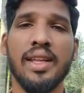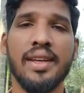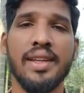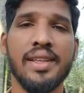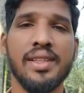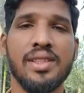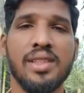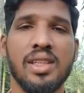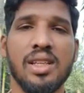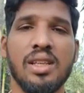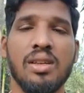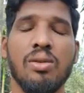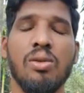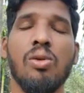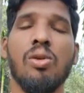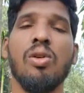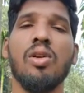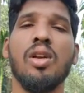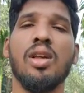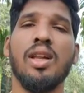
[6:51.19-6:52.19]
region,
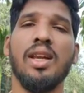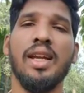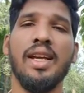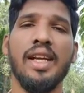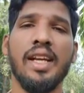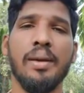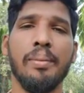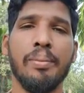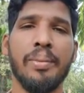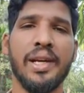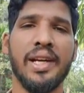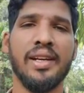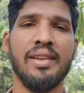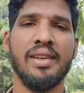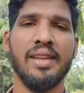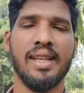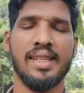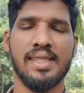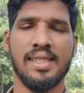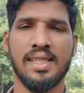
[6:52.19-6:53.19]
overall a temperate
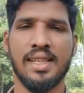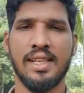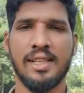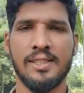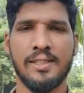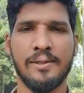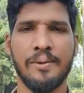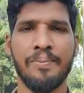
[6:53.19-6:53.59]
grassland.